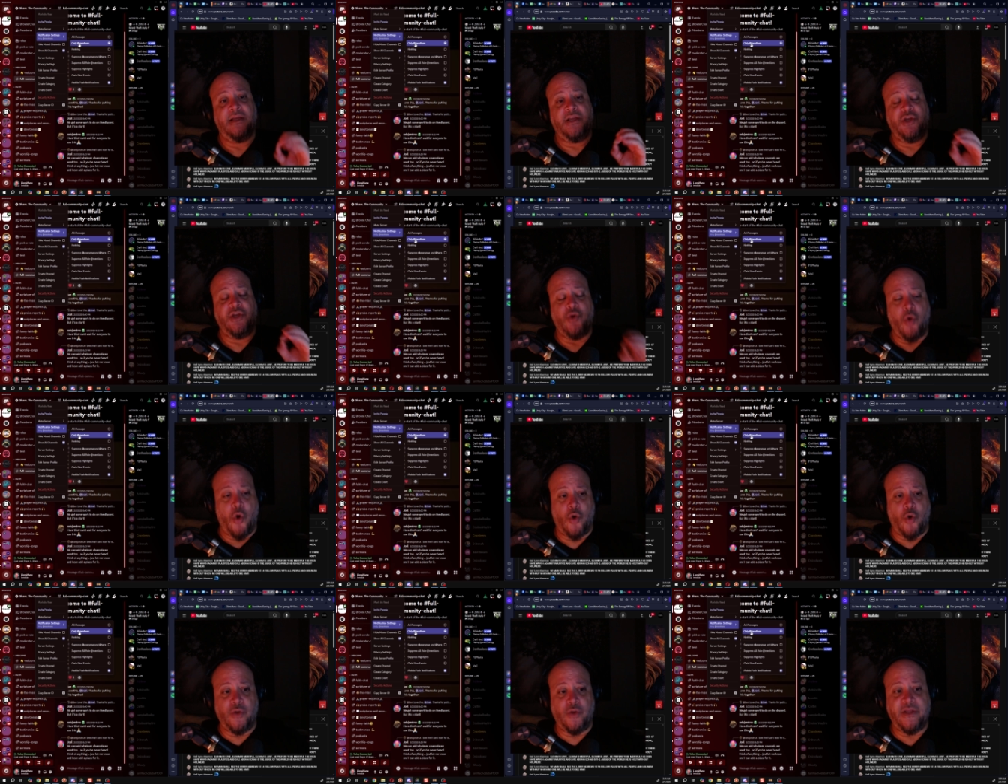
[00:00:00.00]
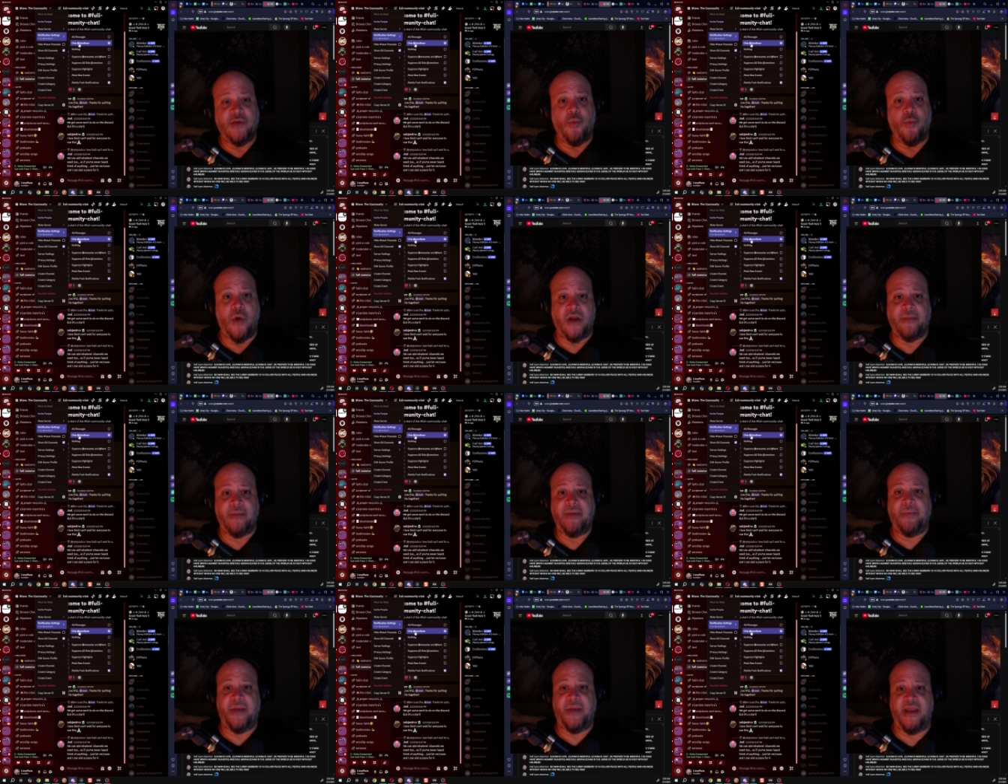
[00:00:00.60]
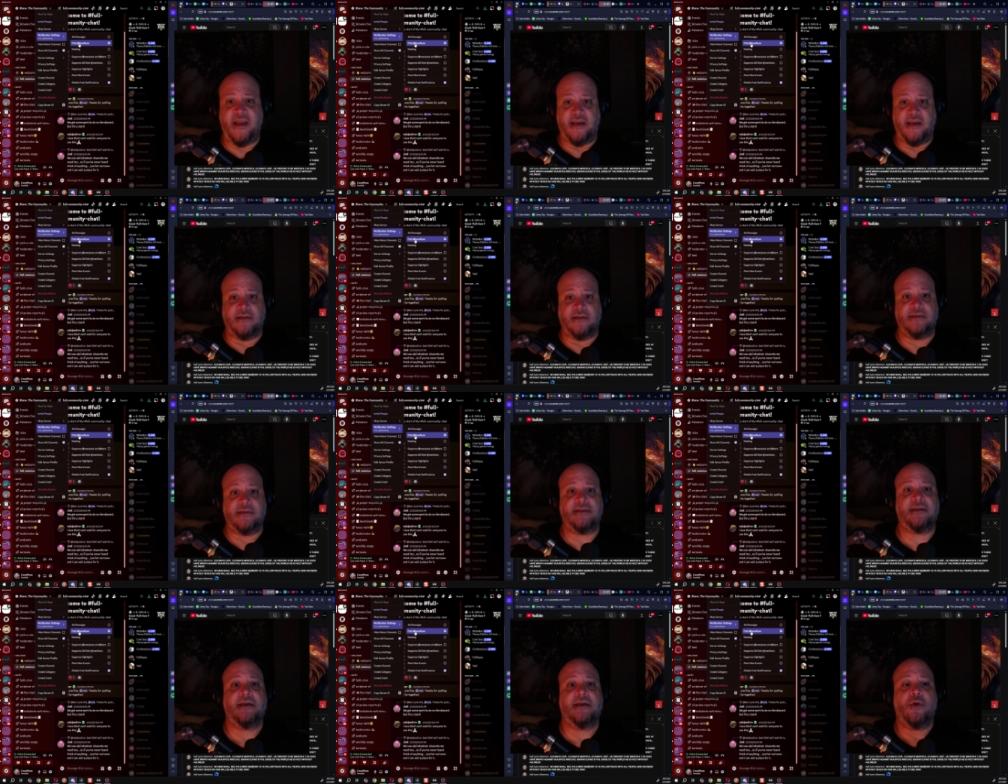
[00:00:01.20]
You only want to be
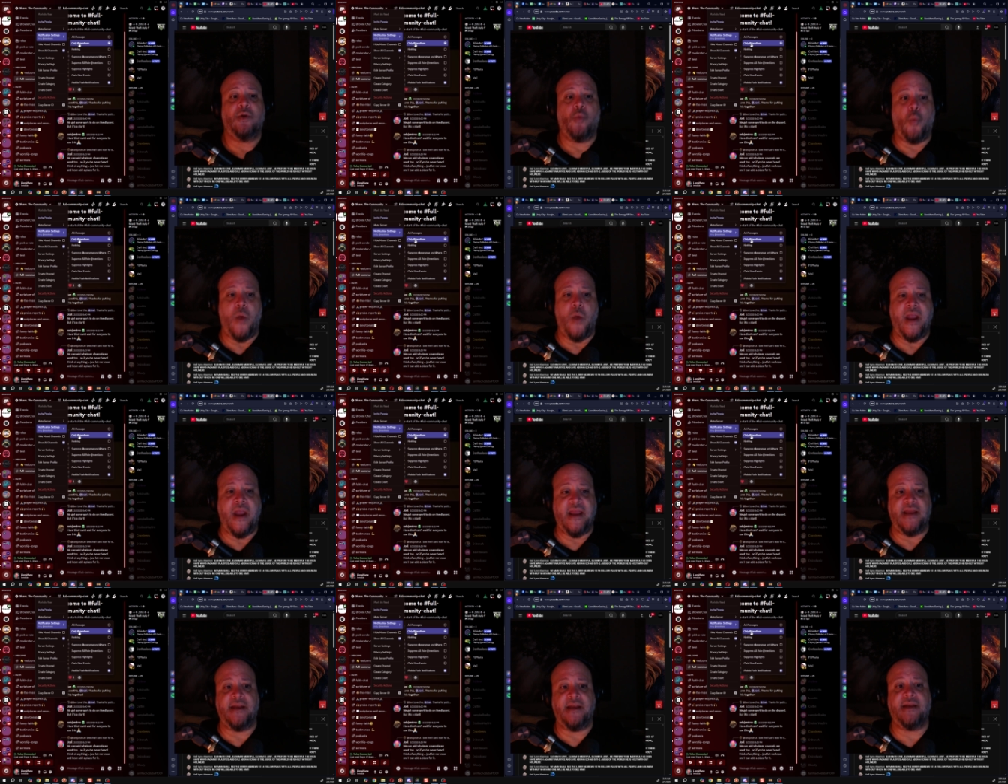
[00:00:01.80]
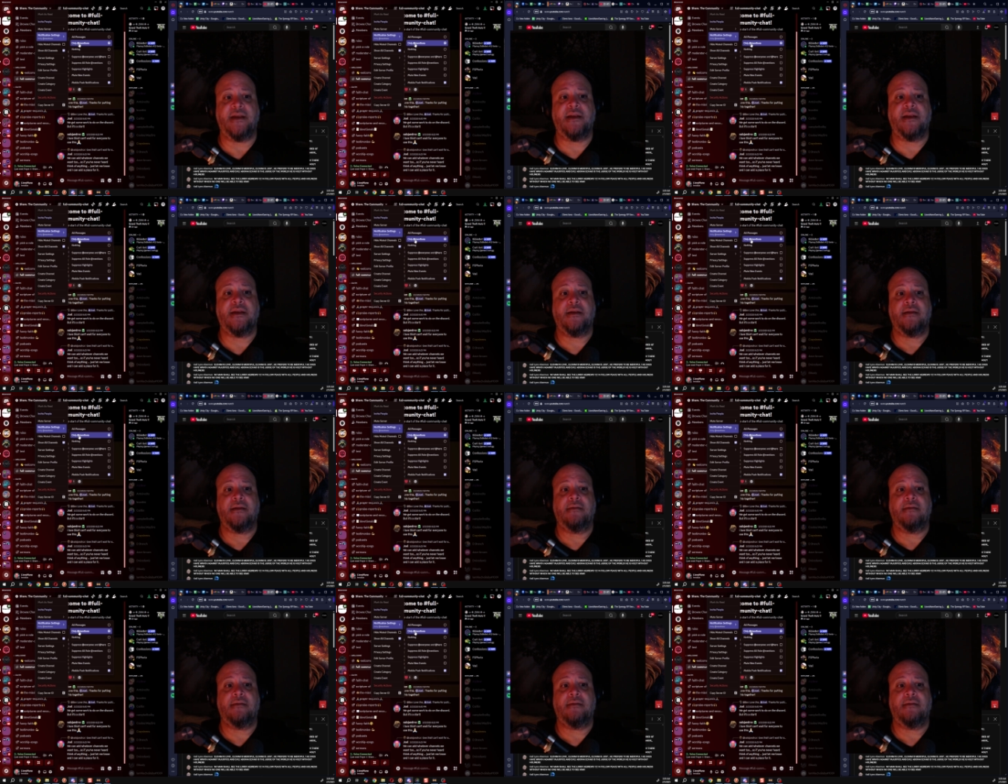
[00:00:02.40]
pinged when